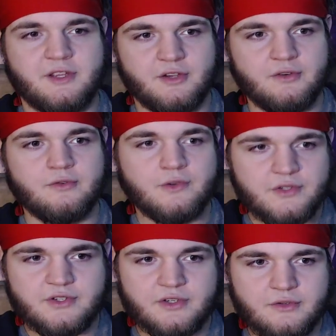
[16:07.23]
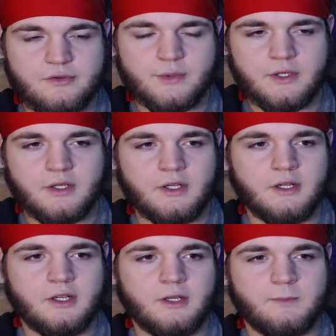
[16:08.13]
huge dude,
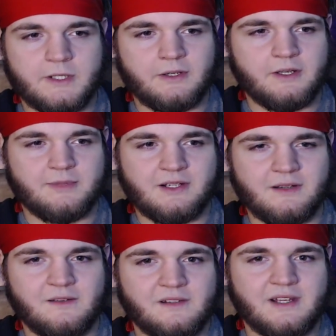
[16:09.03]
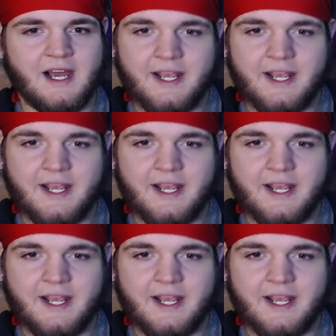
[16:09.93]
purely because the